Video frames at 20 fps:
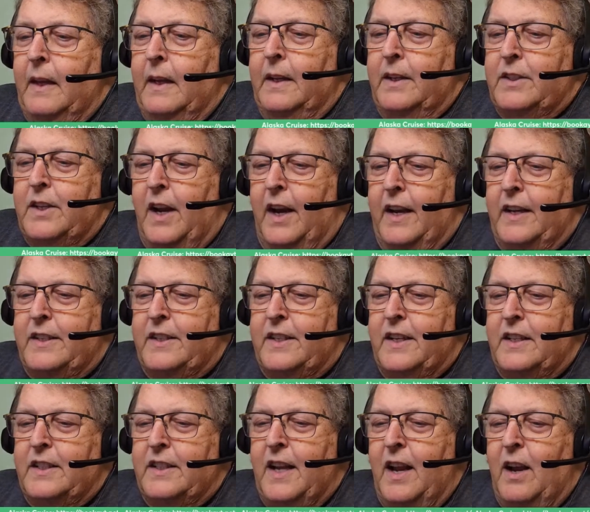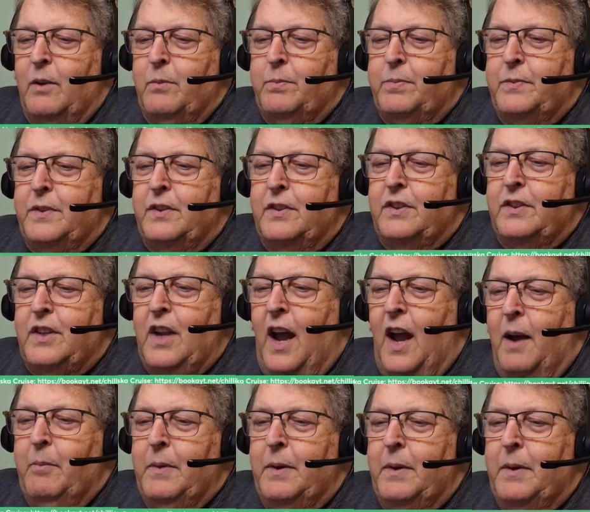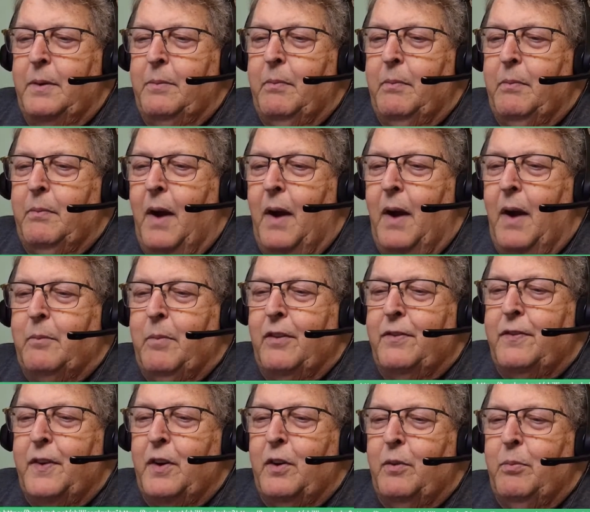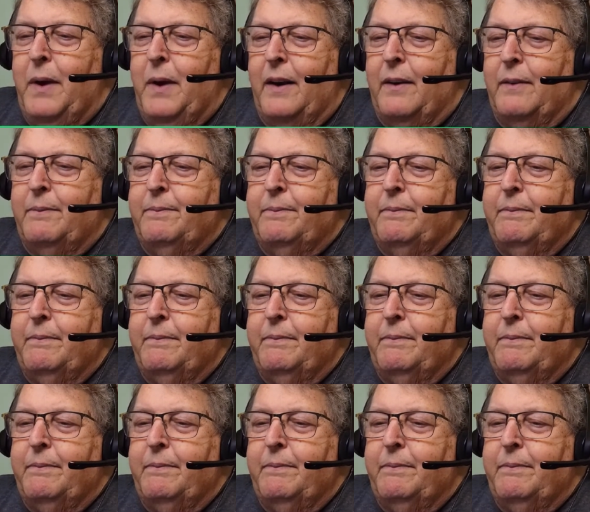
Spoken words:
Sonny says they hope Tom and Mike both feel better.